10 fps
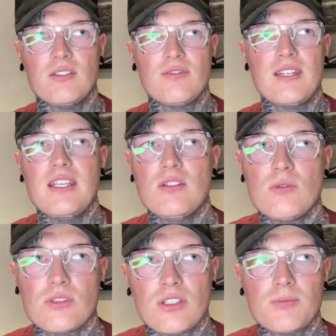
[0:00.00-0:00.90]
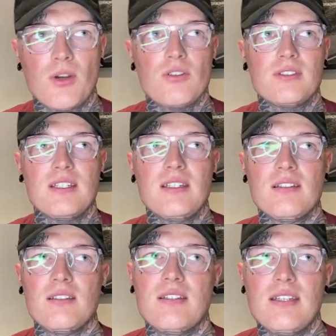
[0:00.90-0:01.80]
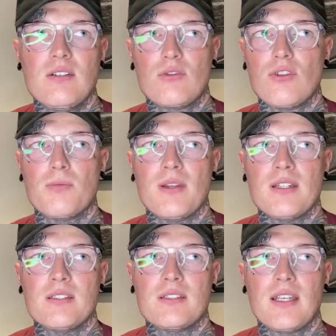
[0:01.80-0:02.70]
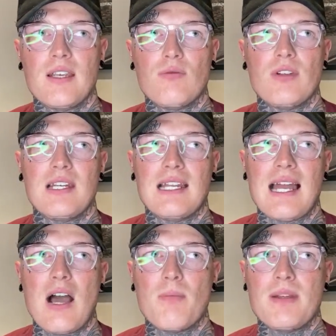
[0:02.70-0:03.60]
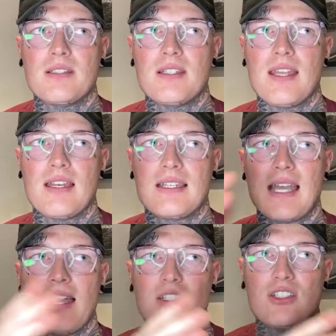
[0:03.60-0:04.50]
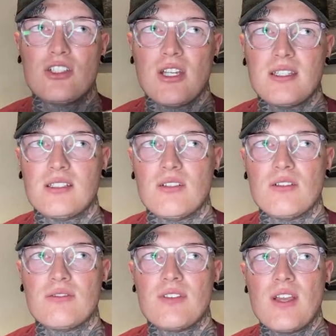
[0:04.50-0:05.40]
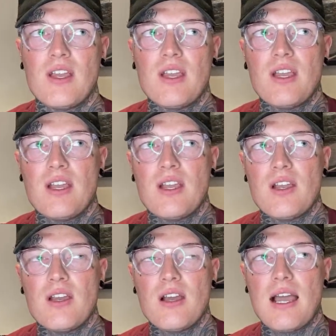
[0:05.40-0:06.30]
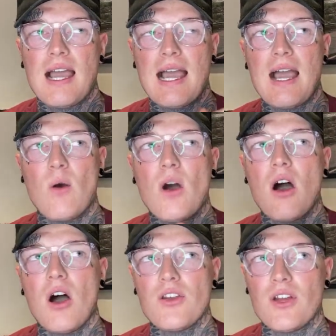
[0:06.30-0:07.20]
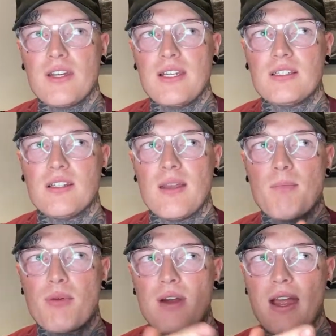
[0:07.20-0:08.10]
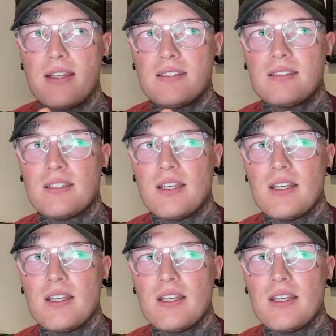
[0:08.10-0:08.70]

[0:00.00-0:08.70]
of needles, I suppose, needle groupings, it really allowed me to then get a gist of how hard I need to then press